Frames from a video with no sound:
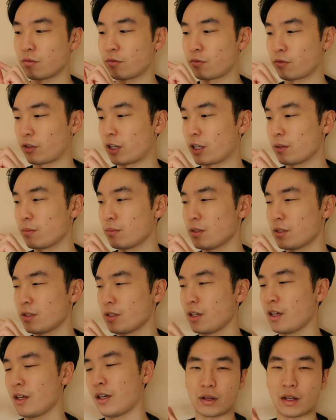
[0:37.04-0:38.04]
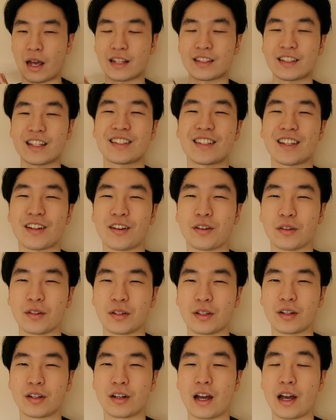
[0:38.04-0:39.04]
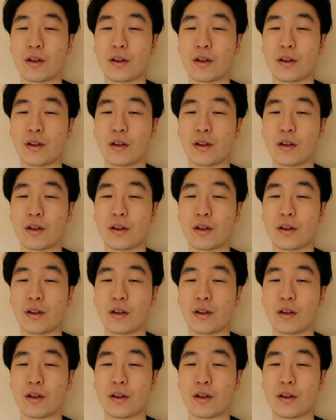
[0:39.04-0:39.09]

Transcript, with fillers: frames. As I said earlier,